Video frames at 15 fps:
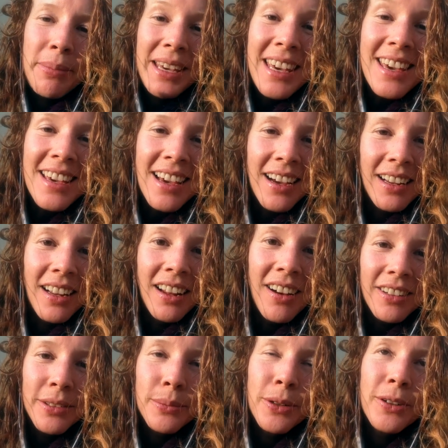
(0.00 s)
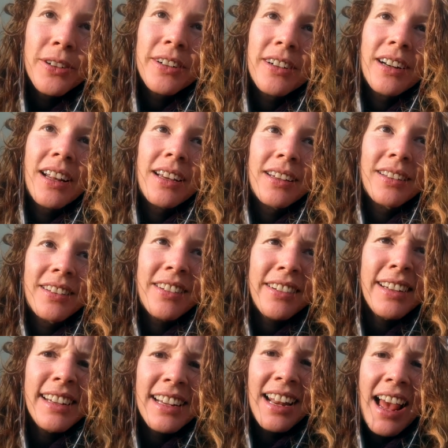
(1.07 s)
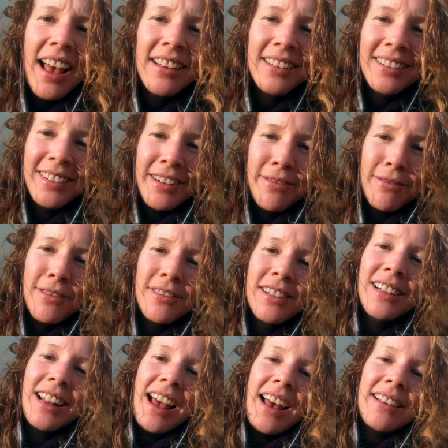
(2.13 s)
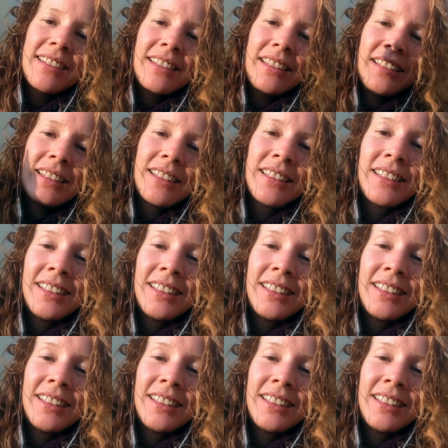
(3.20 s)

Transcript: peeing a lot more, like three gla- three full glasses,